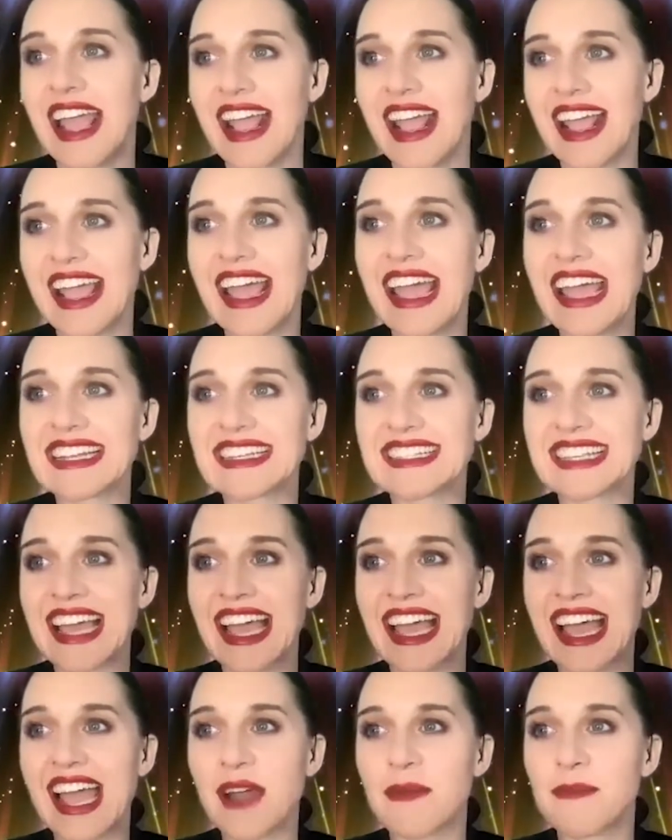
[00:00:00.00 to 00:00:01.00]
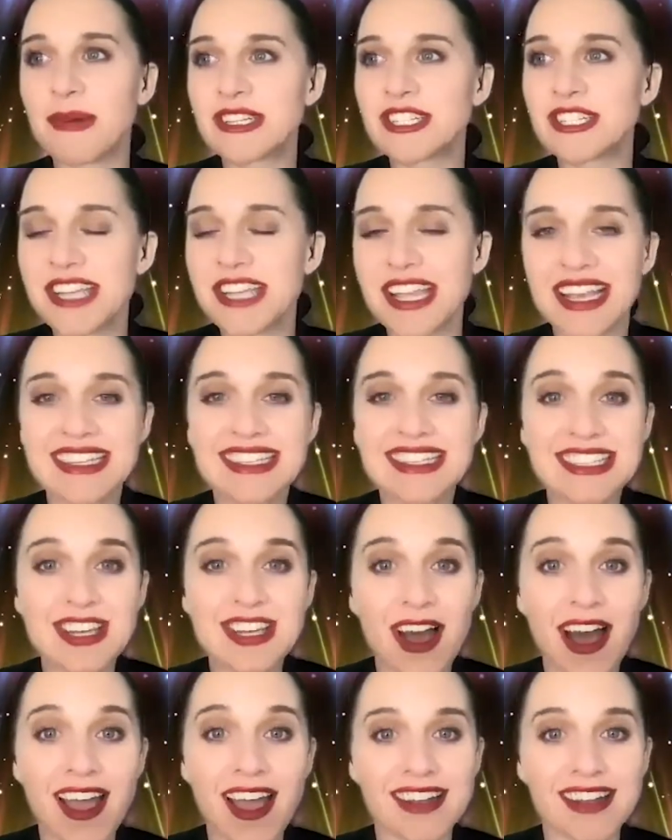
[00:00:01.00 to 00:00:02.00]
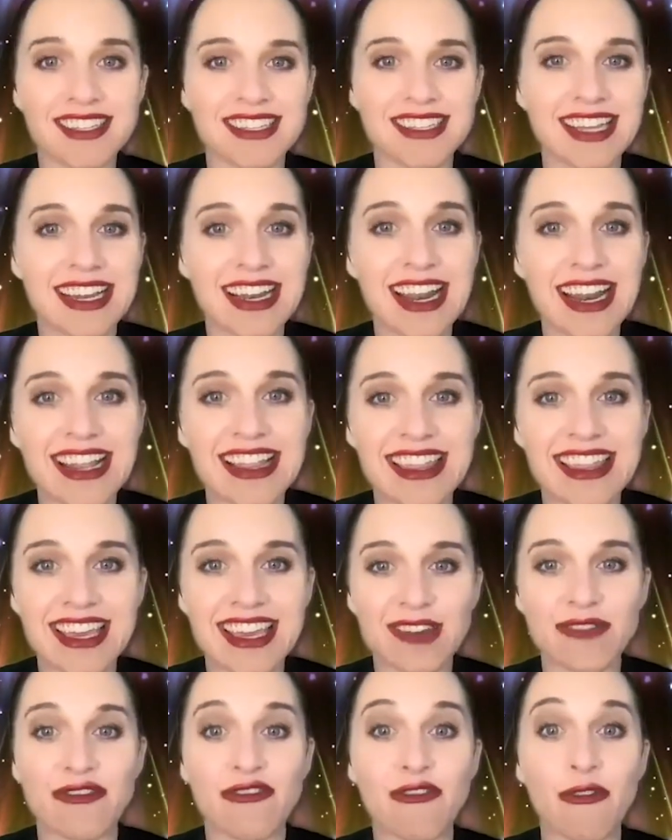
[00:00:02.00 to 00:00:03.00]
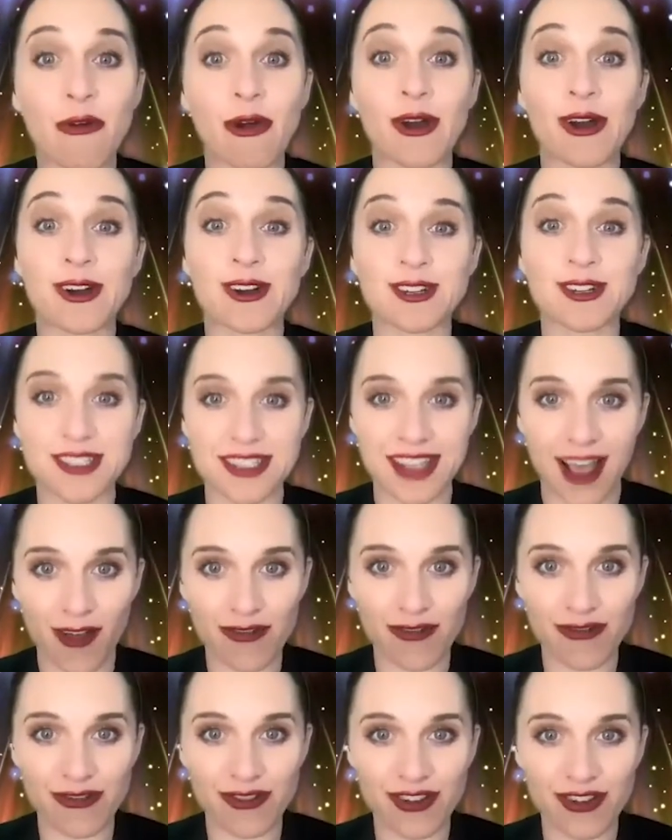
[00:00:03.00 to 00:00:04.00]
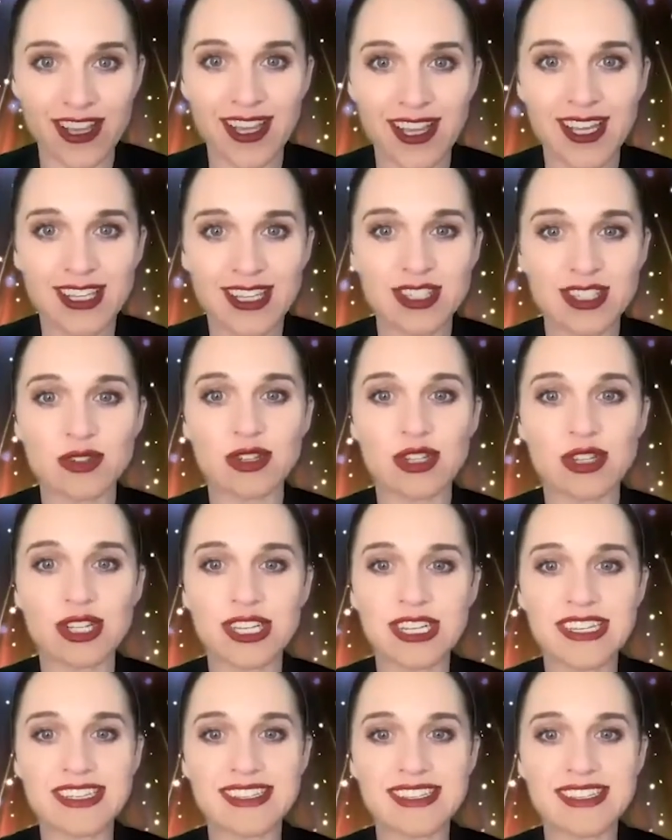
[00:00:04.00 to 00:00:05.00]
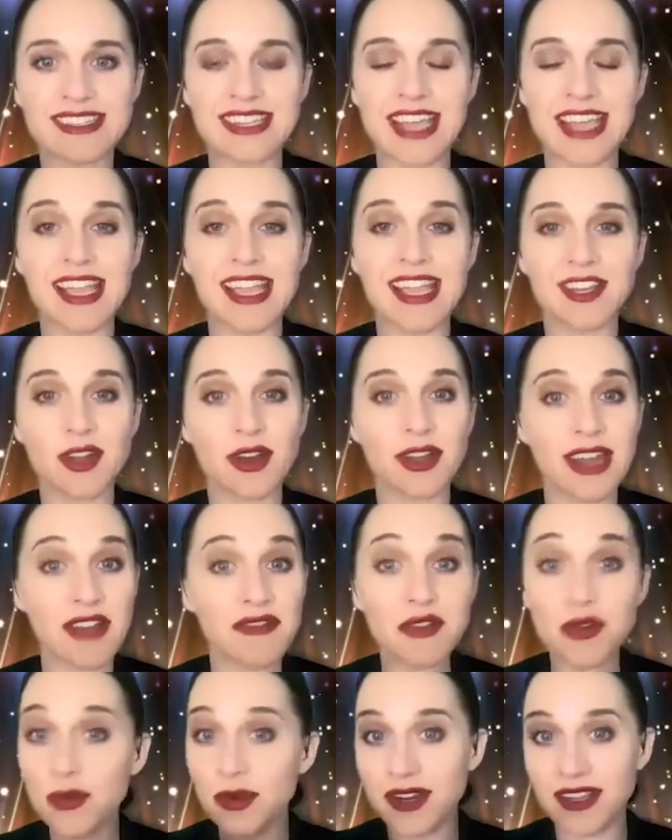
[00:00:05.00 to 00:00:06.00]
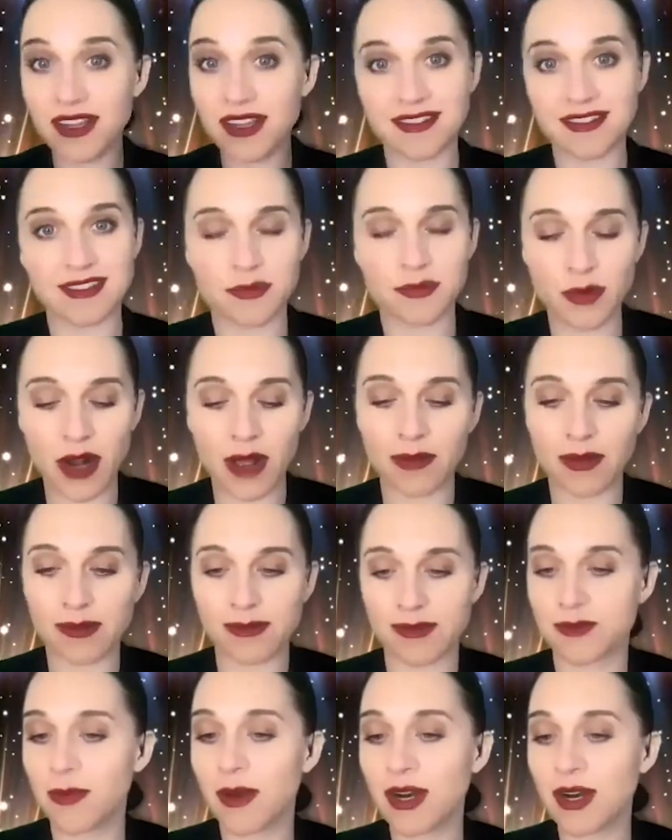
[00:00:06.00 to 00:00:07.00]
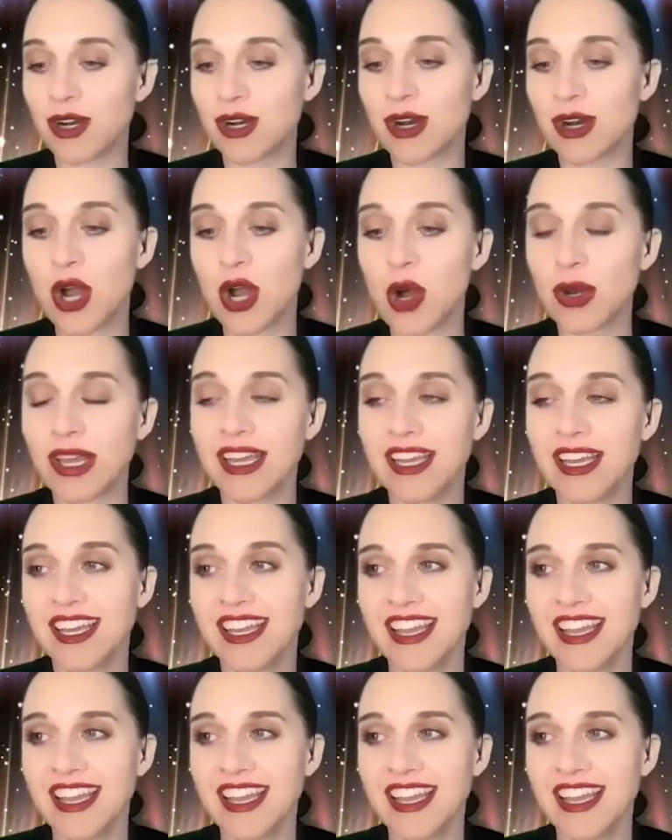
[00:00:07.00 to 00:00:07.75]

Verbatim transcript: and uh, but she has not done anything for herself so she is taking on everyone else's problems but her own